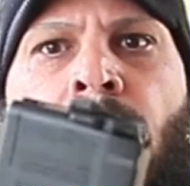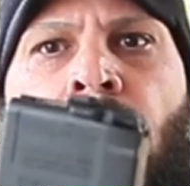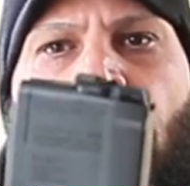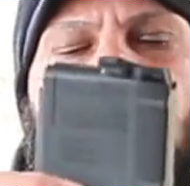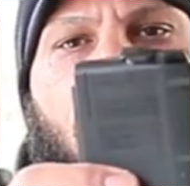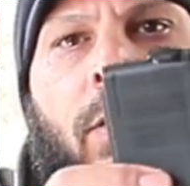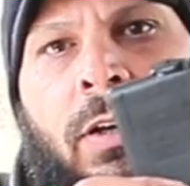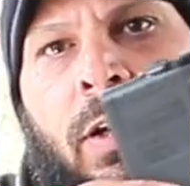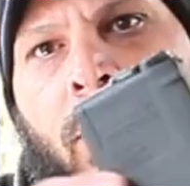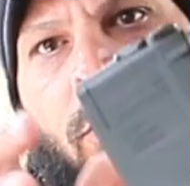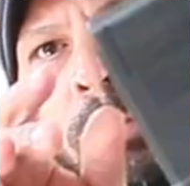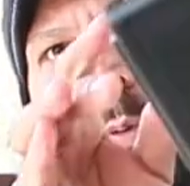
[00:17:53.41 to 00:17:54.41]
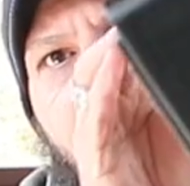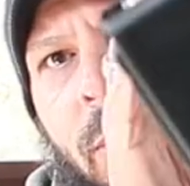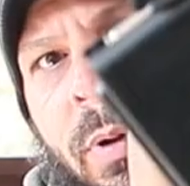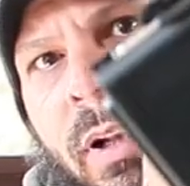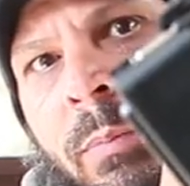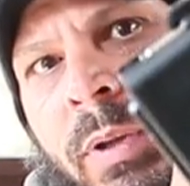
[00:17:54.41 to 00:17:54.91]
another, you know, 20
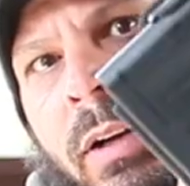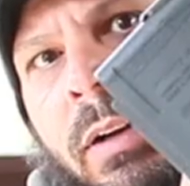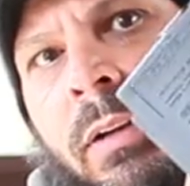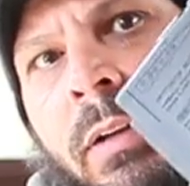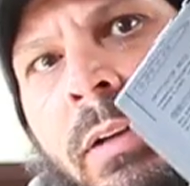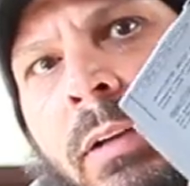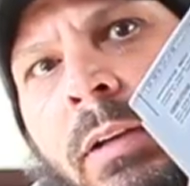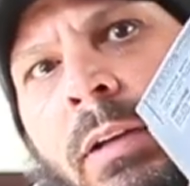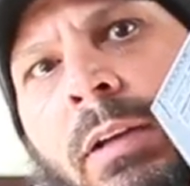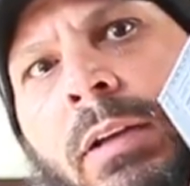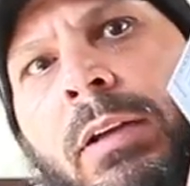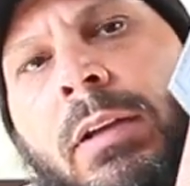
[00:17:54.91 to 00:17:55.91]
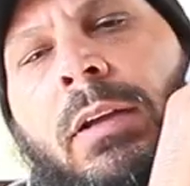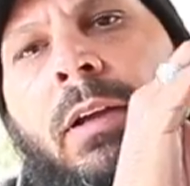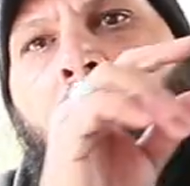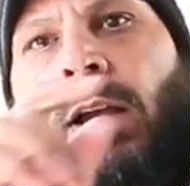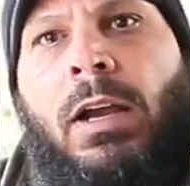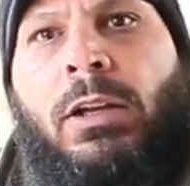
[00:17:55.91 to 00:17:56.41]
millimeter,
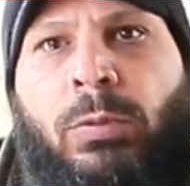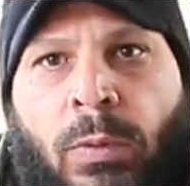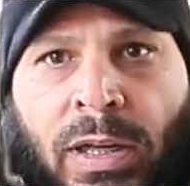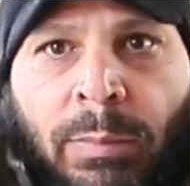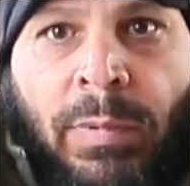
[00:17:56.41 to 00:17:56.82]
uh, 20